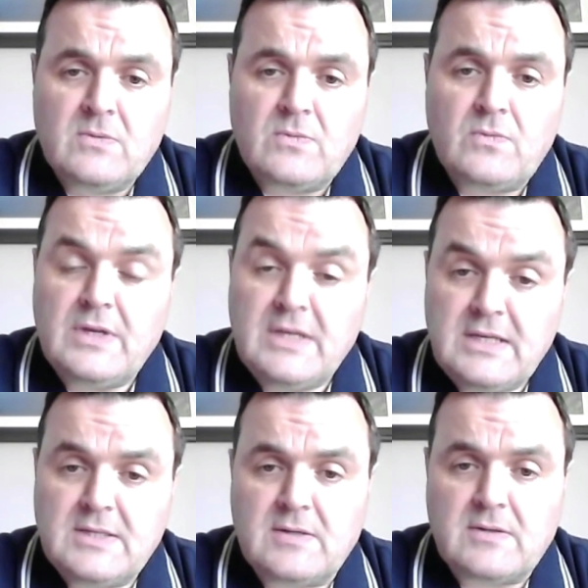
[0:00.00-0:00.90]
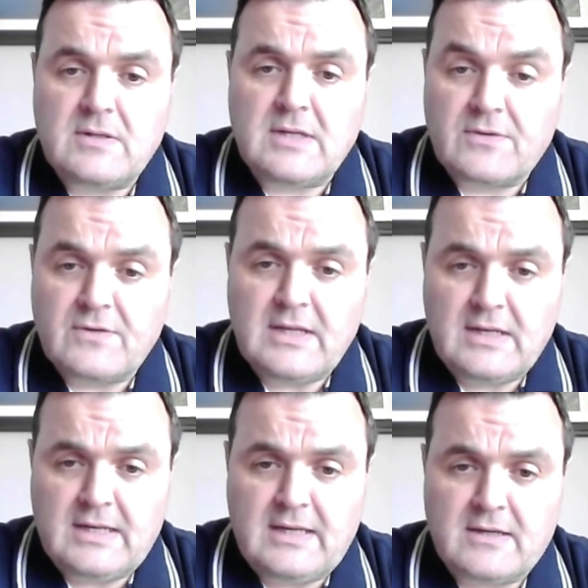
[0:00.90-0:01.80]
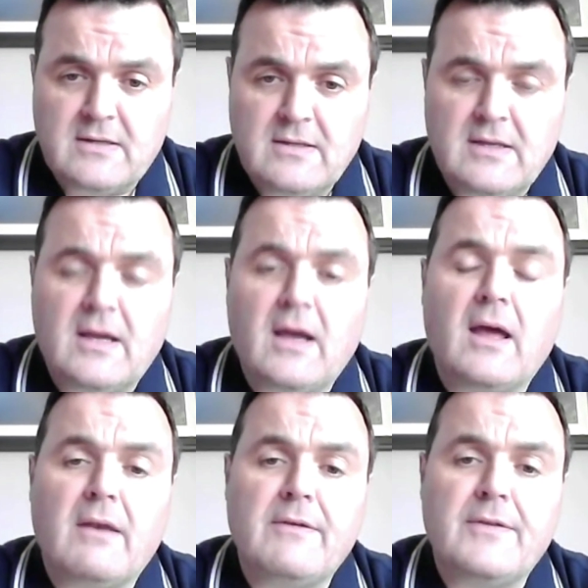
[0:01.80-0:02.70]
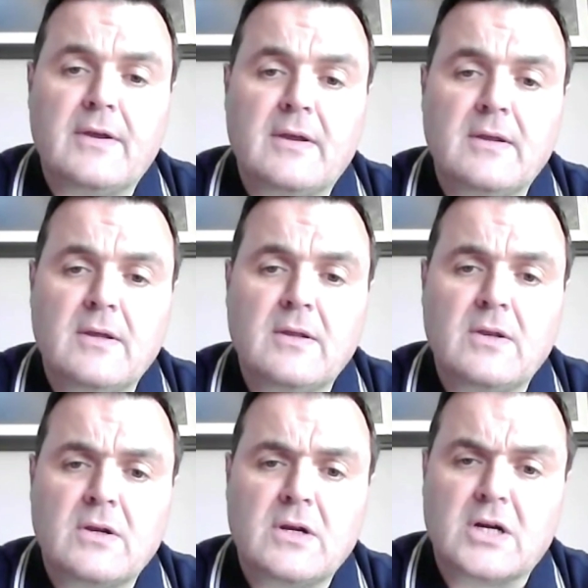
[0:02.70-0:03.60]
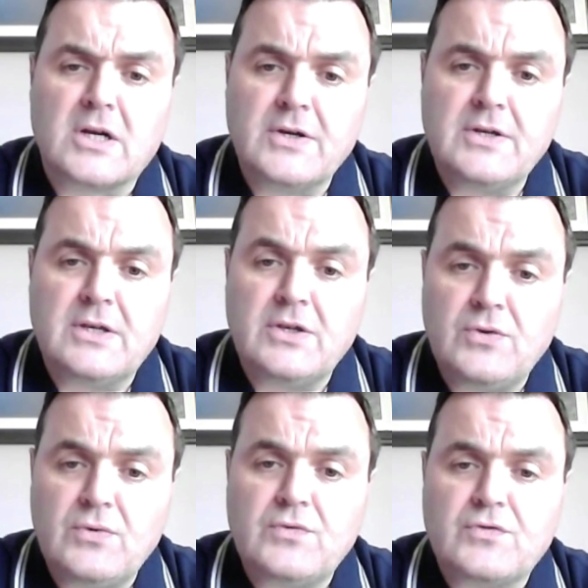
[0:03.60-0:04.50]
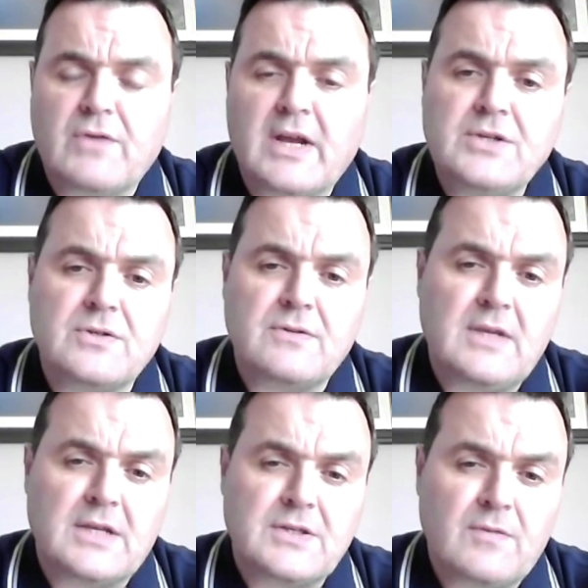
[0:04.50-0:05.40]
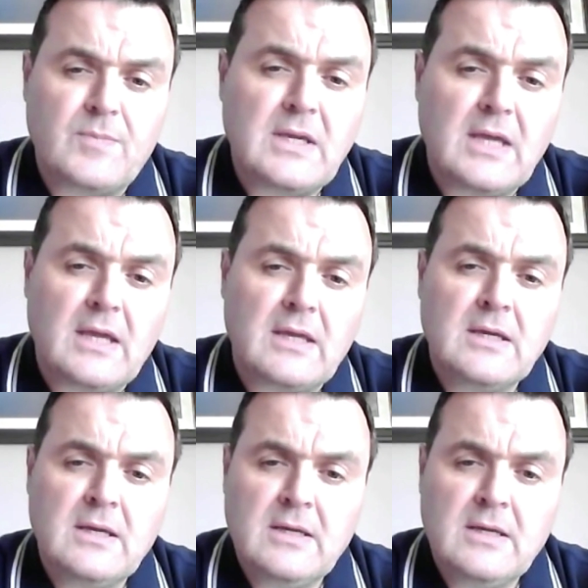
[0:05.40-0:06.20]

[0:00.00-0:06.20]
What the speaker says: we need to get real here, and the current and new direction of the SFPA